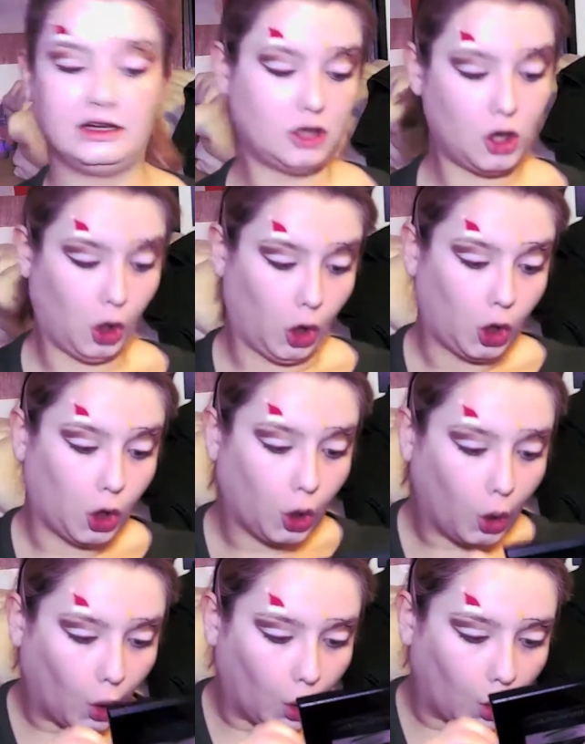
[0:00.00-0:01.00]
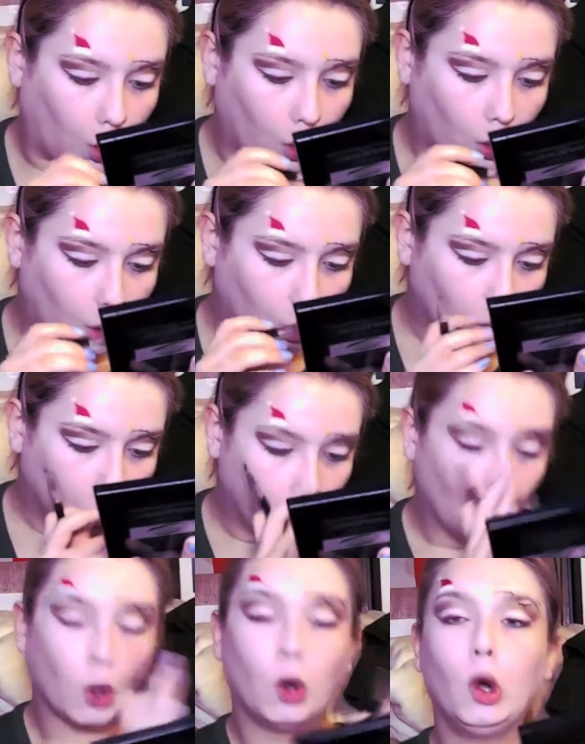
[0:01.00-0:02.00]
to look a lot like
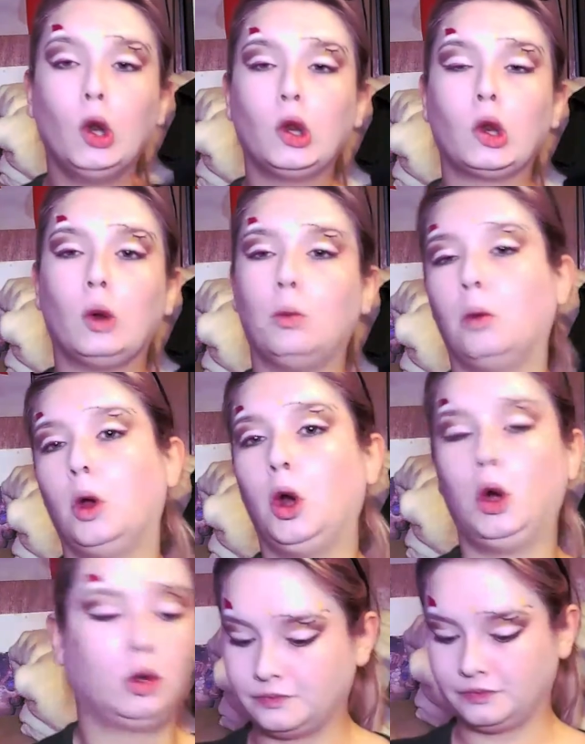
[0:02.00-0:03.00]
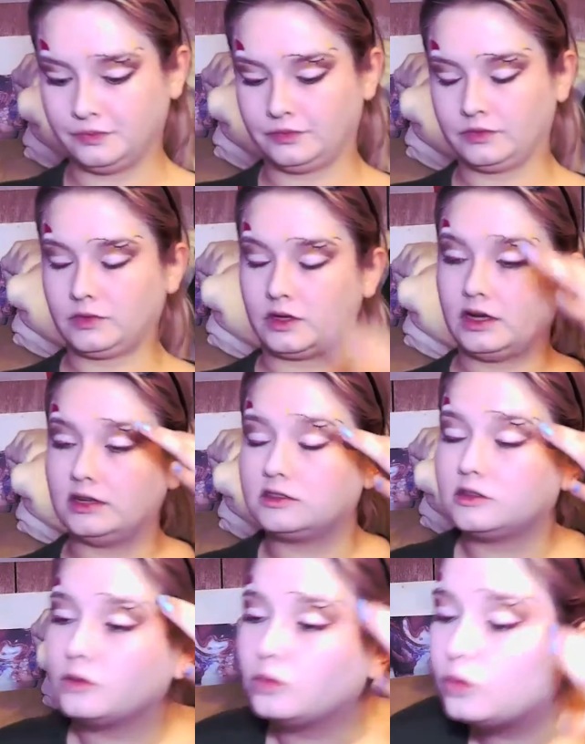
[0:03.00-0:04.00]
Christmas. Okay, so
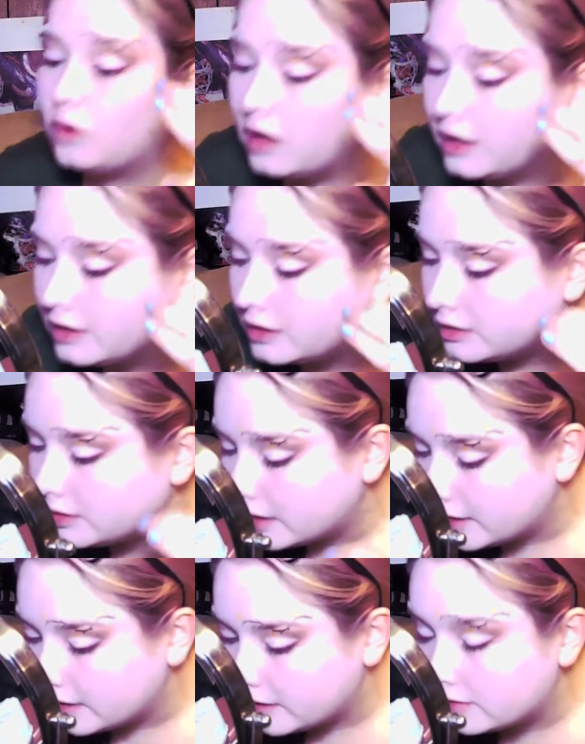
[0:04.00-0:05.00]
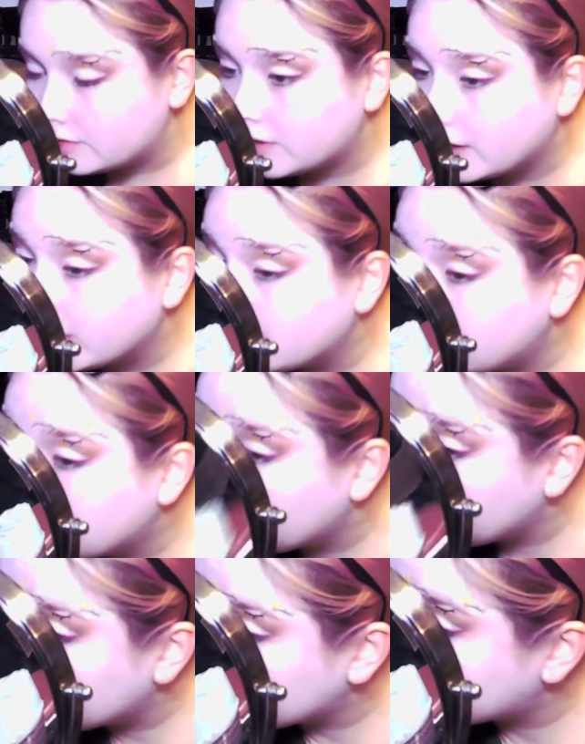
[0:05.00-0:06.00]
the one negative I am
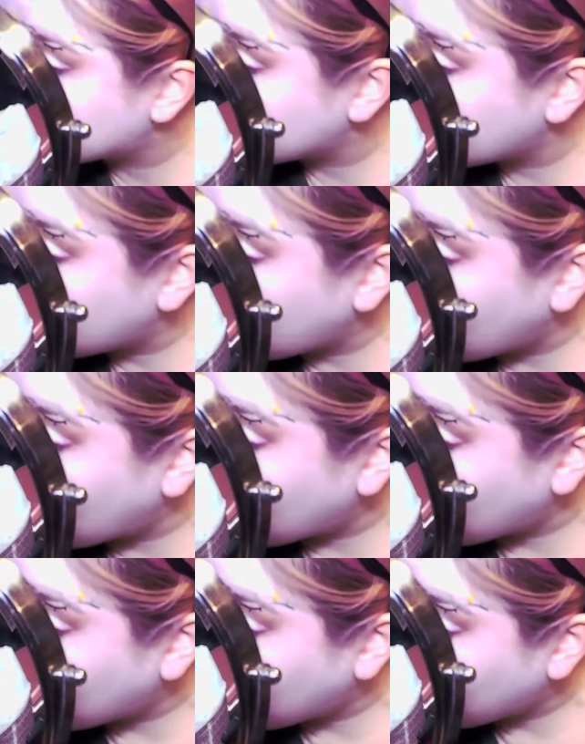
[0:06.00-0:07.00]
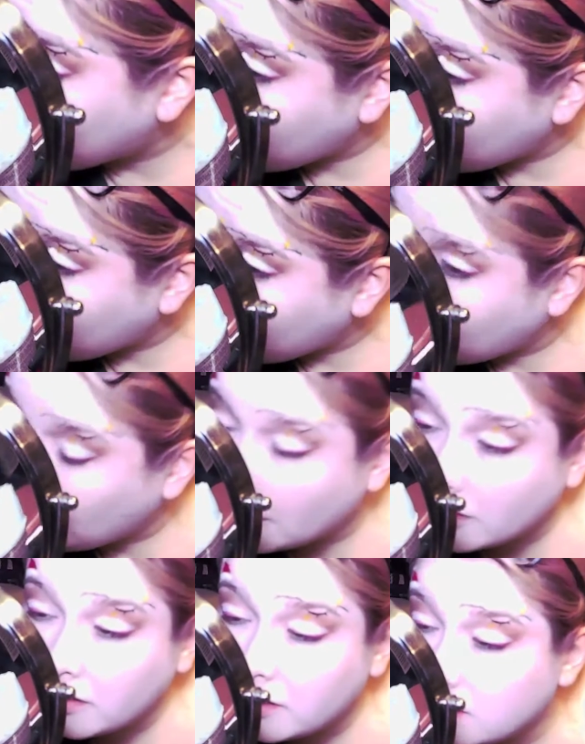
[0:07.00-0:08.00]
noticing about
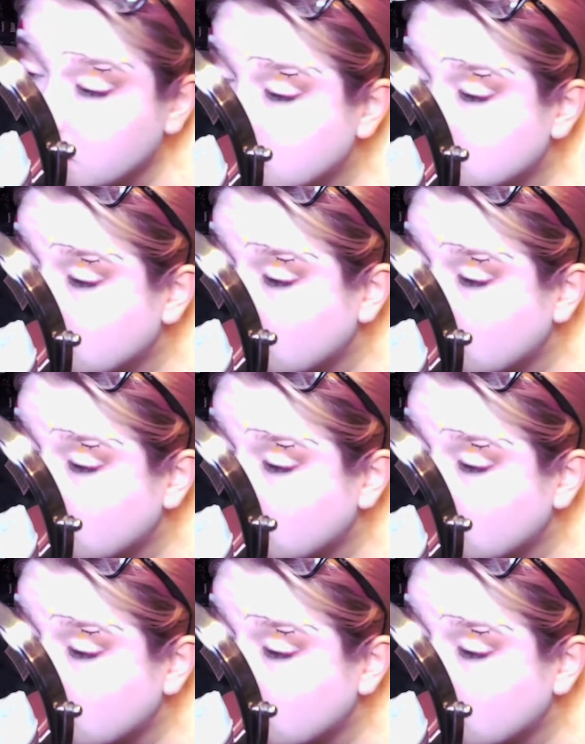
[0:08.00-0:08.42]
these